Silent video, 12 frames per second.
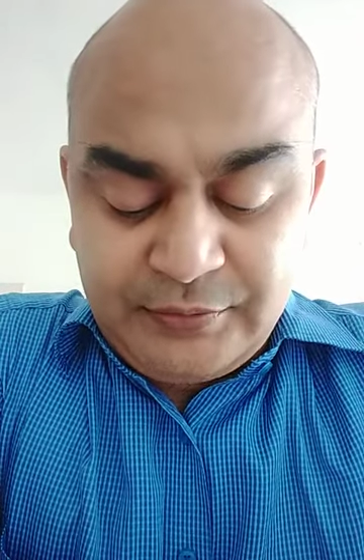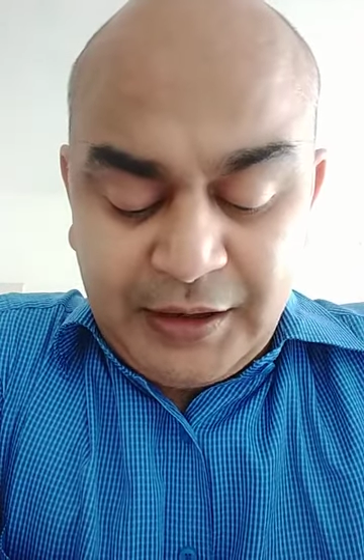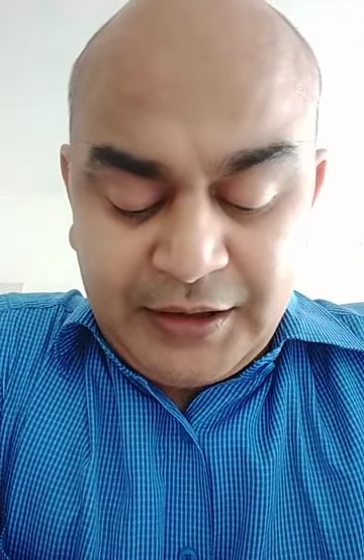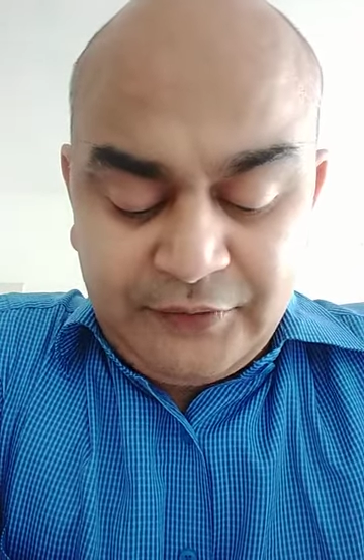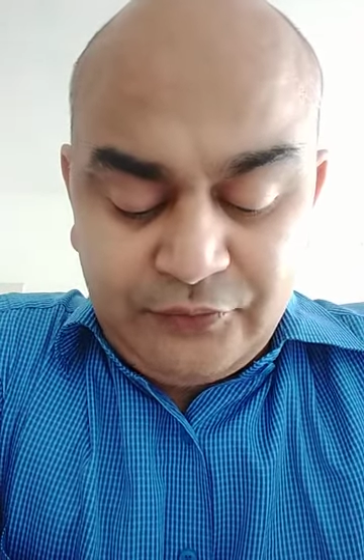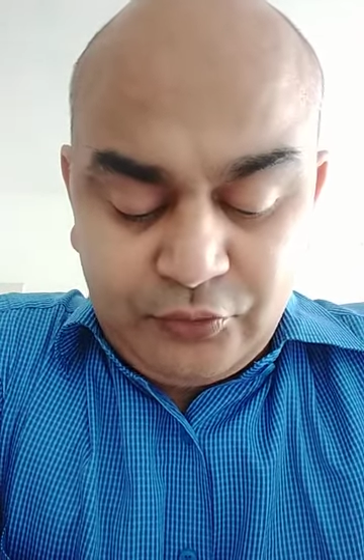
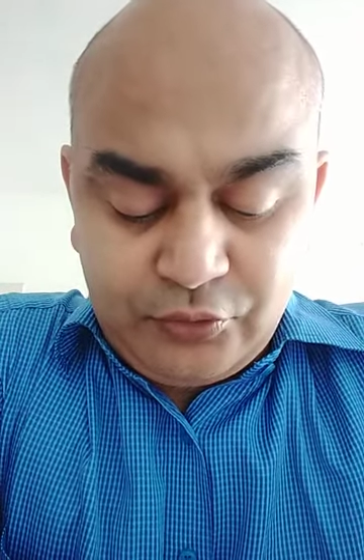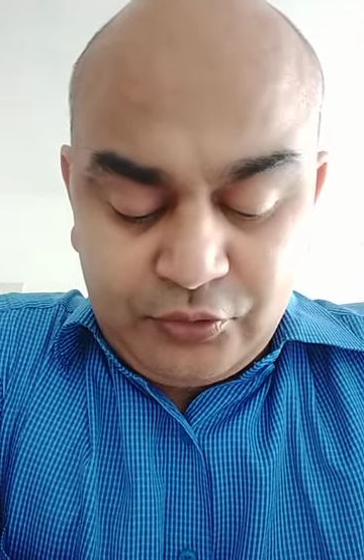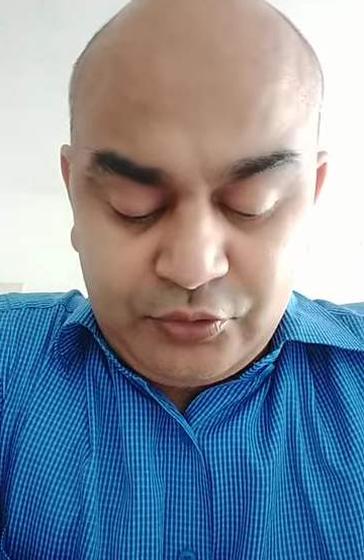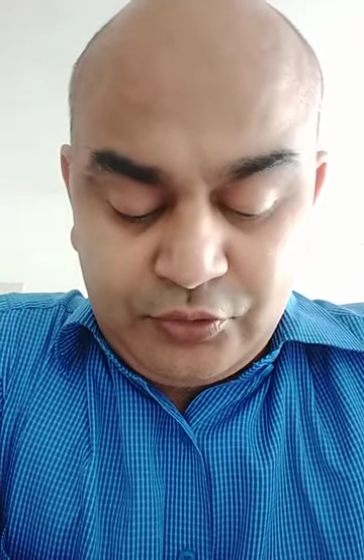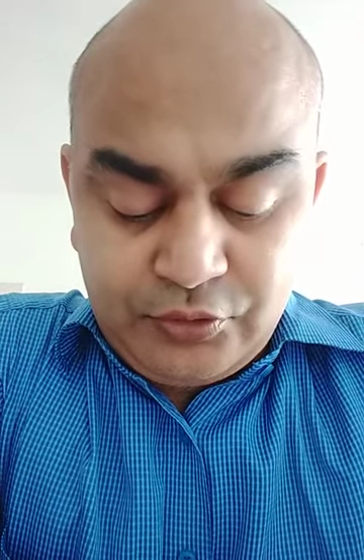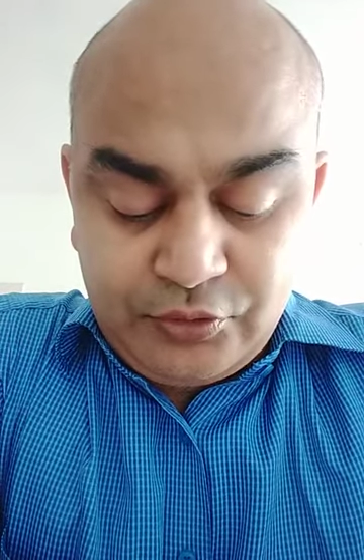
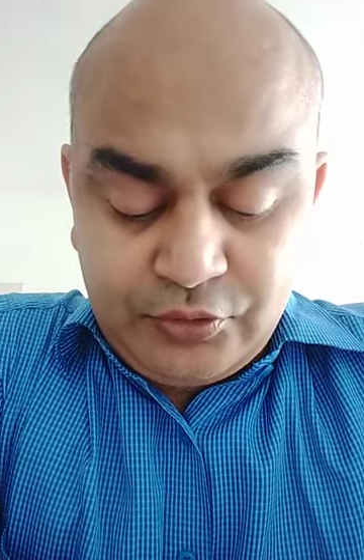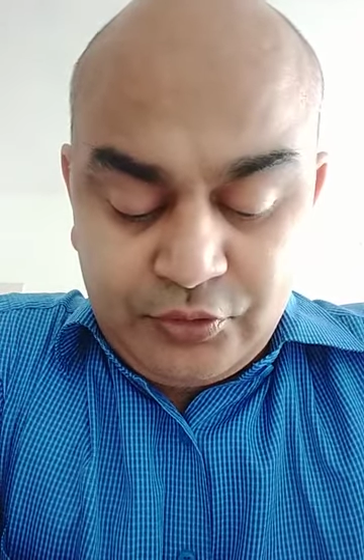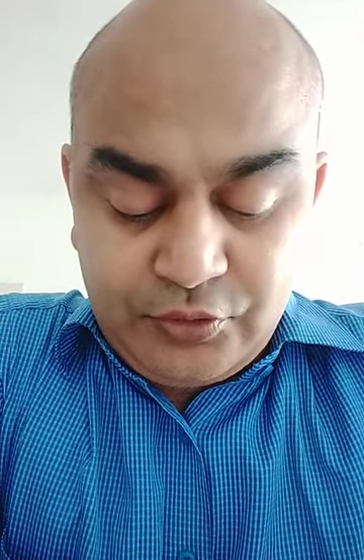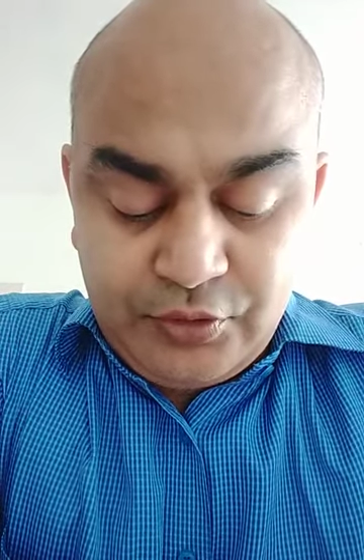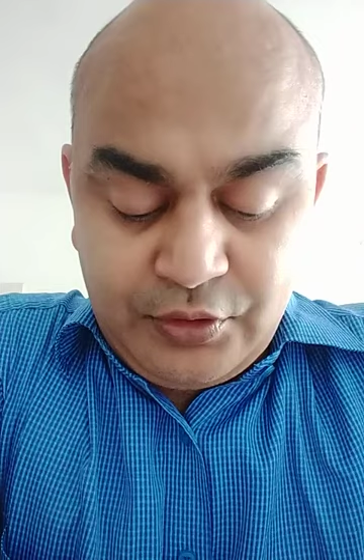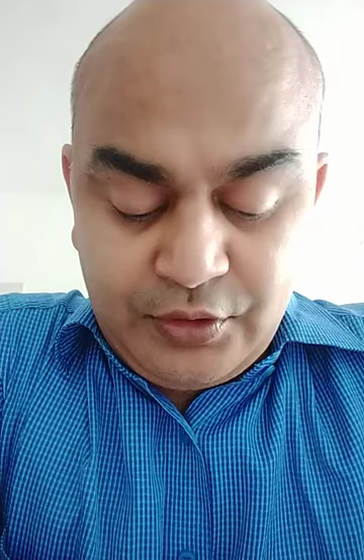manifold
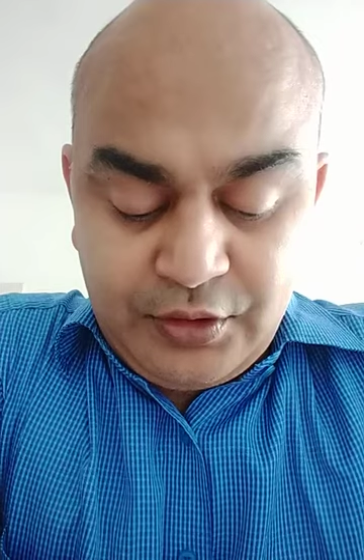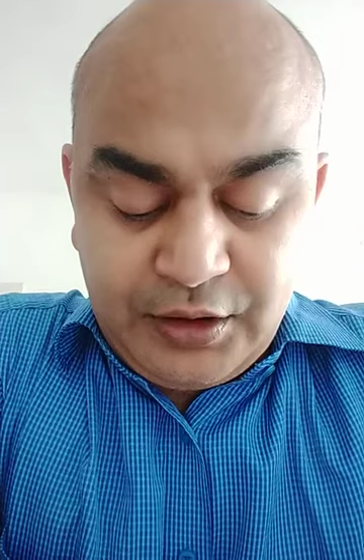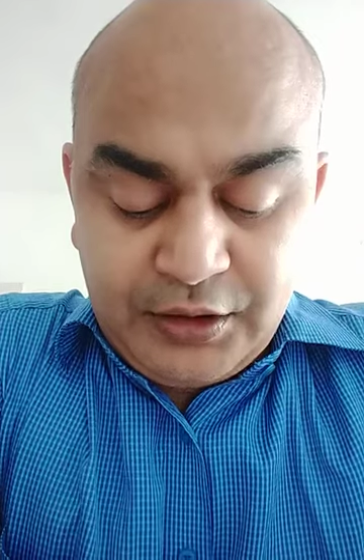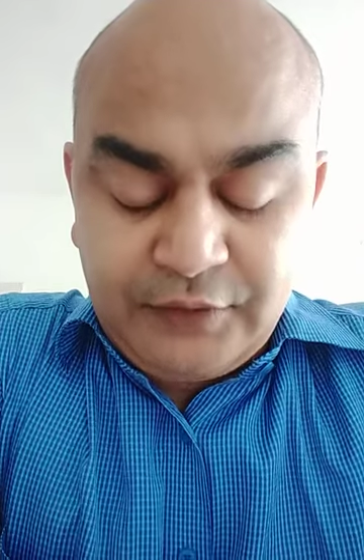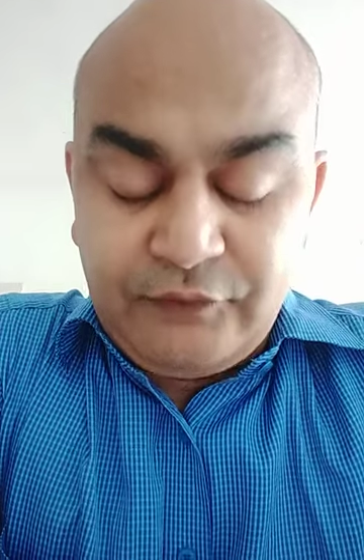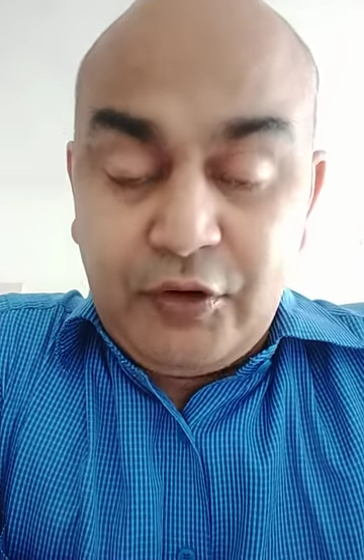
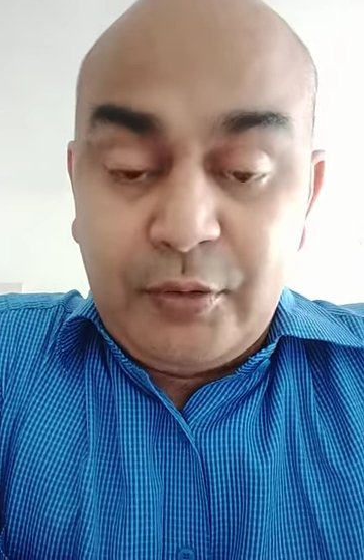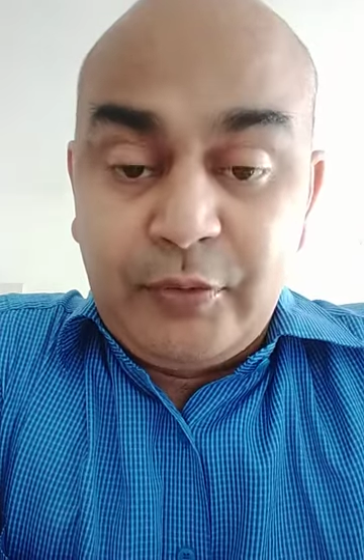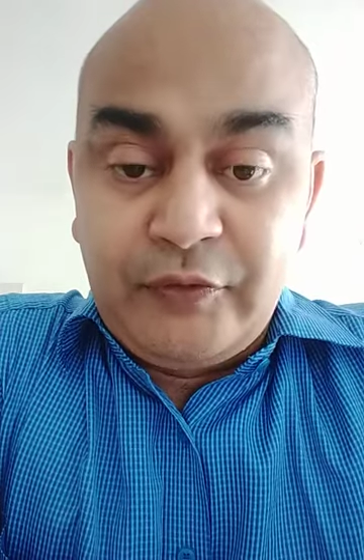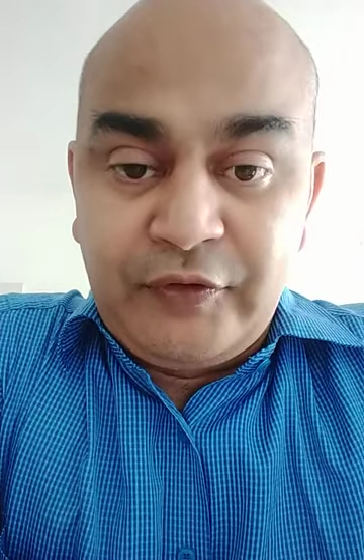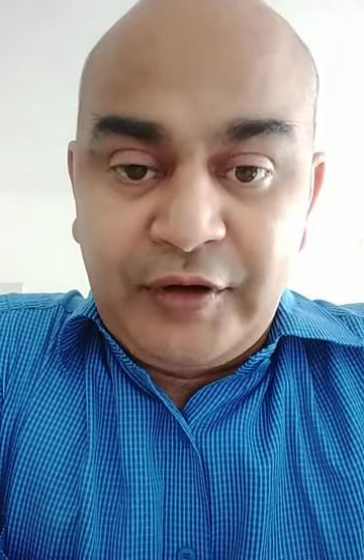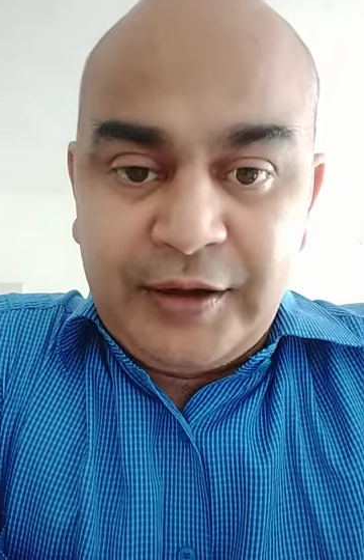in the form
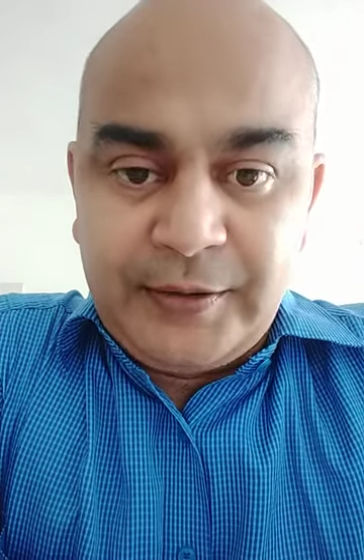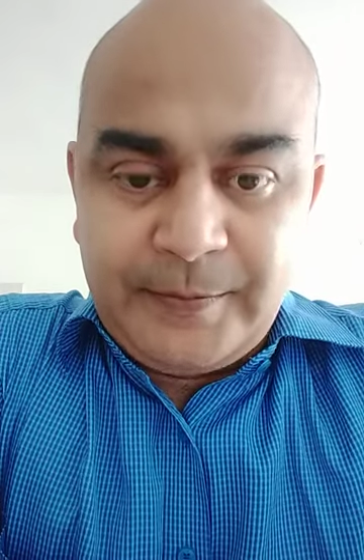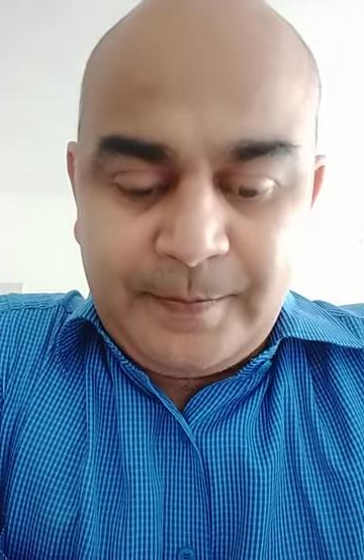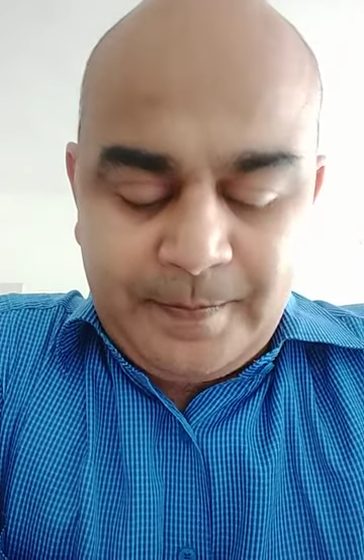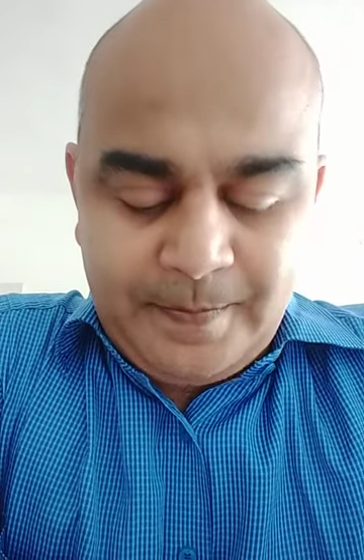of rain."